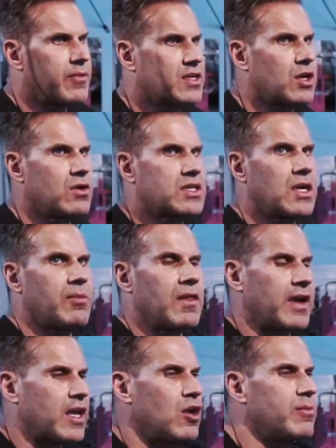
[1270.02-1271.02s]
So someone
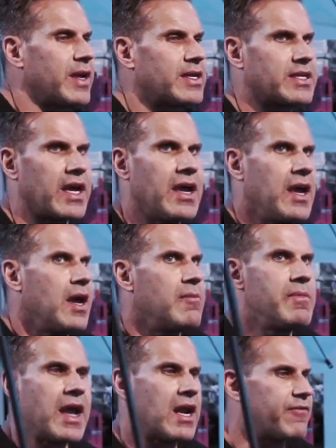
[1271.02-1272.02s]
like you may say,
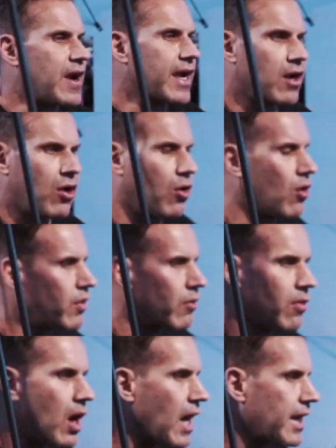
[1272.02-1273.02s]
man, if I got a hold of
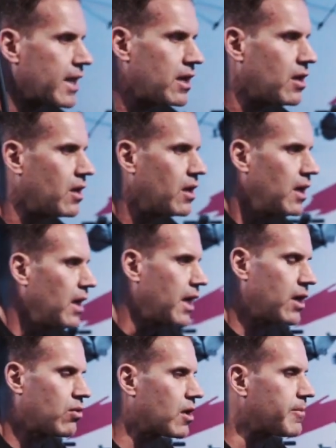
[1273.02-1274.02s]
Ronnie,
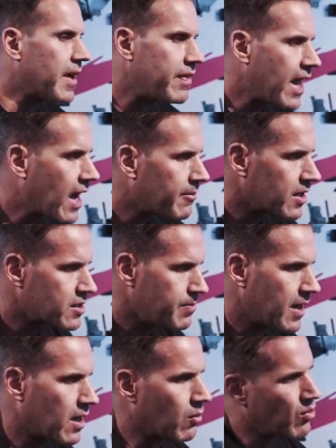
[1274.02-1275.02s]
he would have been that much
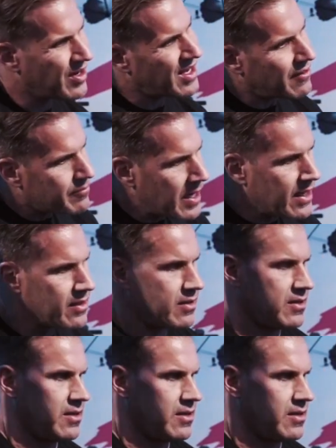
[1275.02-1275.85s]
better. Would he have been?